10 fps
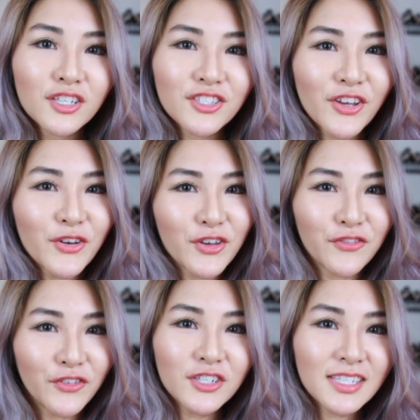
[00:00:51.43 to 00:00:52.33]
So the
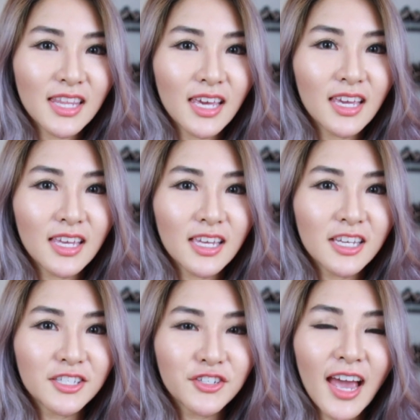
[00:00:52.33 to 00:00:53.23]
first thing
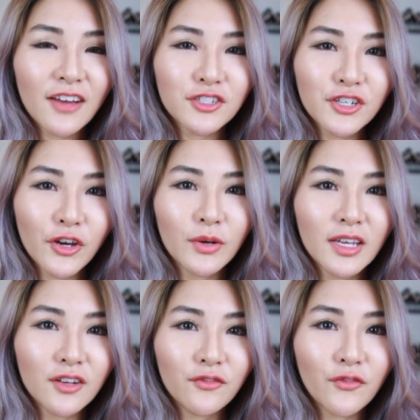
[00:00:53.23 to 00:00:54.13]
is you have to go
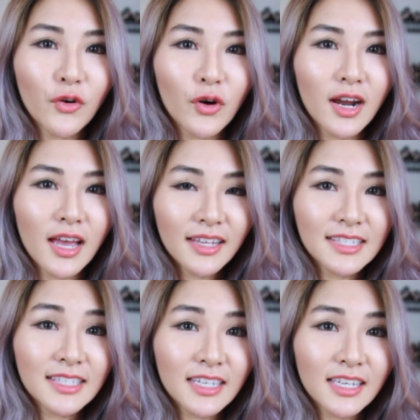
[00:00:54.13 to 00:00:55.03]
in for
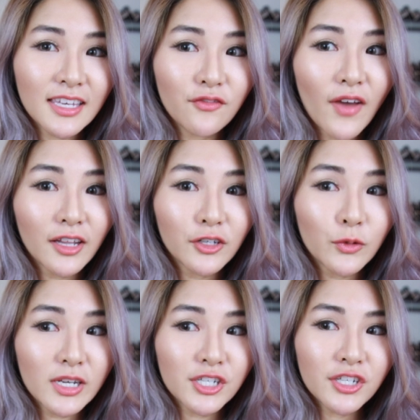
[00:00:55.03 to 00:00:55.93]
LASIK
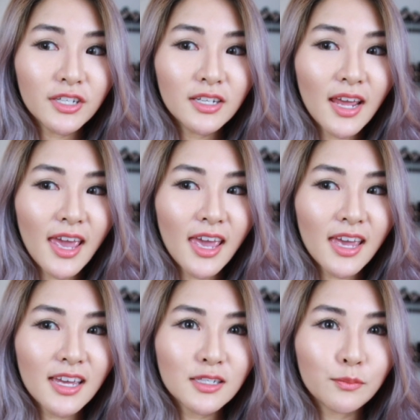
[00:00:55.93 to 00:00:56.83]
evaluation,
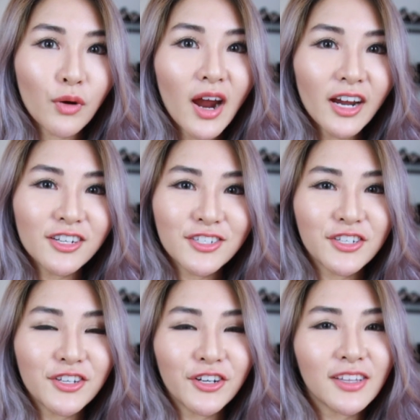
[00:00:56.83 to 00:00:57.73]
and prior
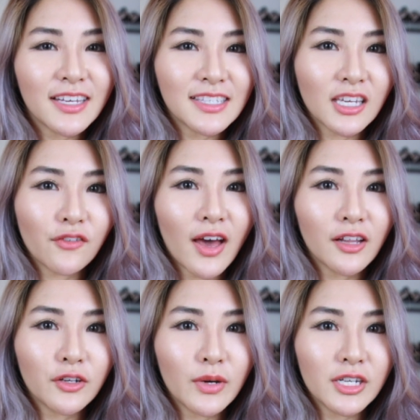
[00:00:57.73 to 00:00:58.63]
to your LASIK
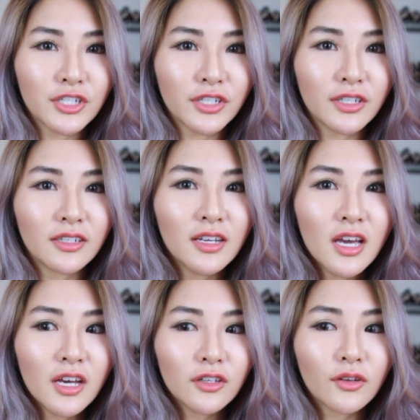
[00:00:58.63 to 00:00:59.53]
evaluation,
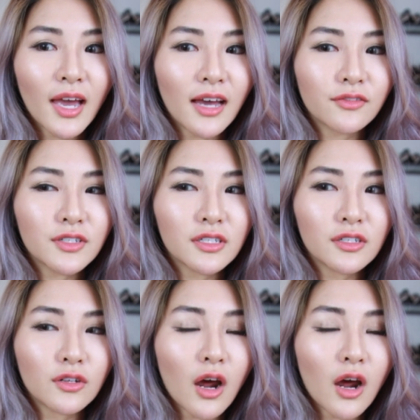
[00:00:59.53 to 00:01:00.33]
you have to